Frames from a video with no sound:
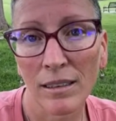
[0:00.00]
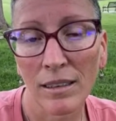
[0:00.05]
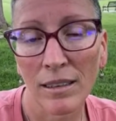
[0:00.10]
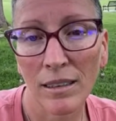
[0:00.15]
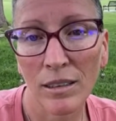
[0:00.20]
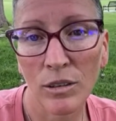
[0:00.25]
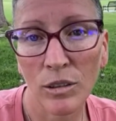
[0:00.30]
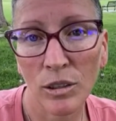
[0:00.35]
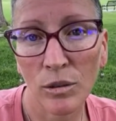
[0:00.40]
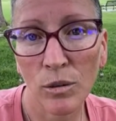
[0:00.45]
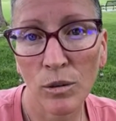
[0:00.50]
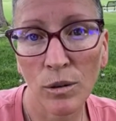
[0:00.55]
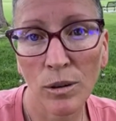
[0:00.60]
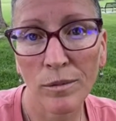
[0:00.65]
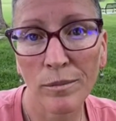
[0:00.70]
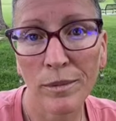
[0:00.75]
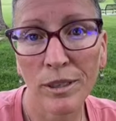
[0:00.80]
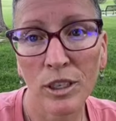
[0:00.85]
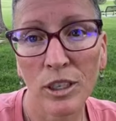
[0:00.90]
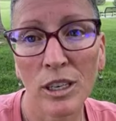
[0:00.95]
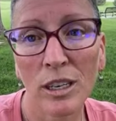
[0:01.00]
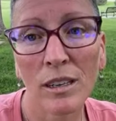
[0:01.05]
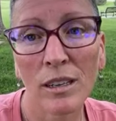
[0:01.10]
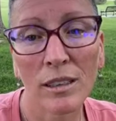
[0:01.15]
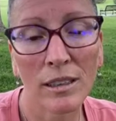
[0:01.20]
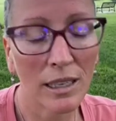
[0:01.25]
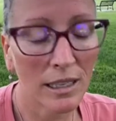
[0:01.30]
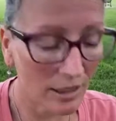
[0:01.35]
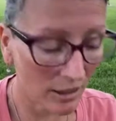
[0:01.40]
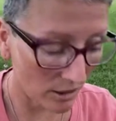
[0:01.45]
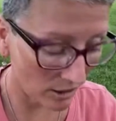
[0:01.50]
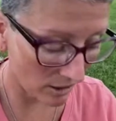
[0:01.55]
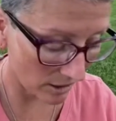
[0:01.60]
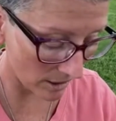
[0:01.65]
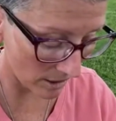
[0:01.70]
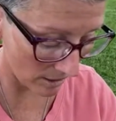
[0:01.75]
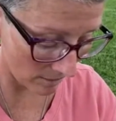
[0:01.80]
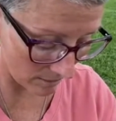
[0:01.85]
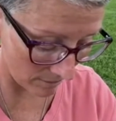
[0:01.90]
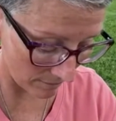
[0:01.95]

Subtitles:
You scored, Michelle. That's a good deal.